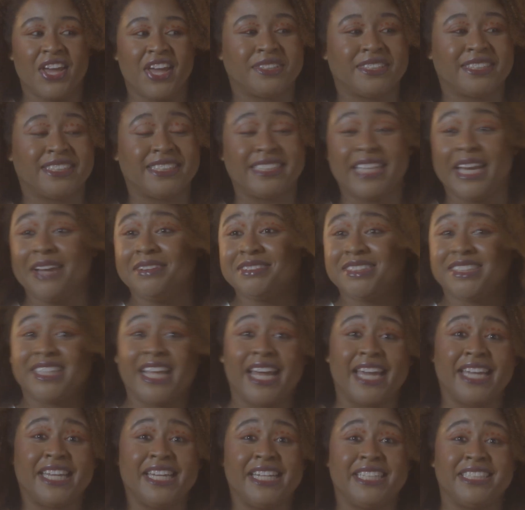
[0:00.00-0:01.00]
seems
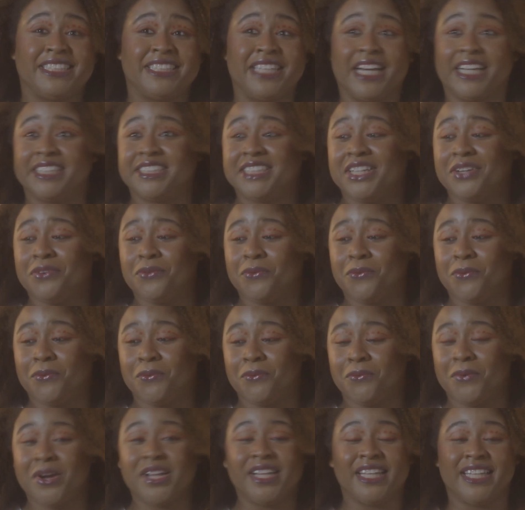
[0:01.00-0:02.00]
like he doesn't
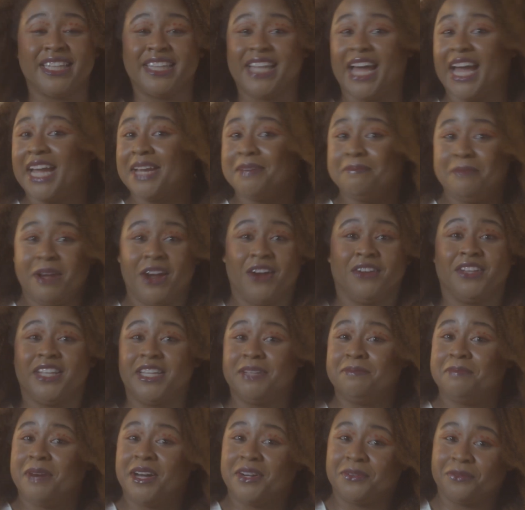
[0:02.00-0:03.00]
really like
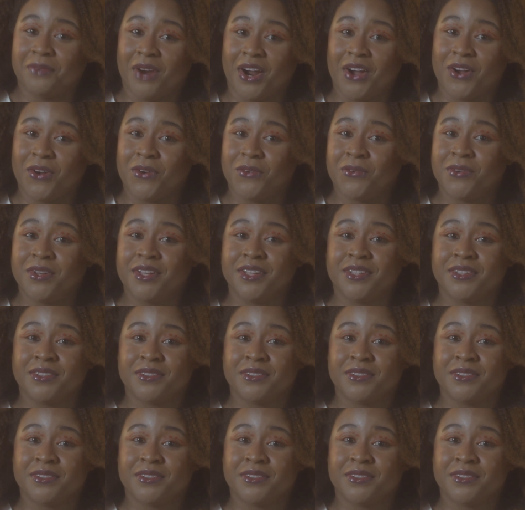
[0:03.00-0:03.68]
Marilyn Monroe.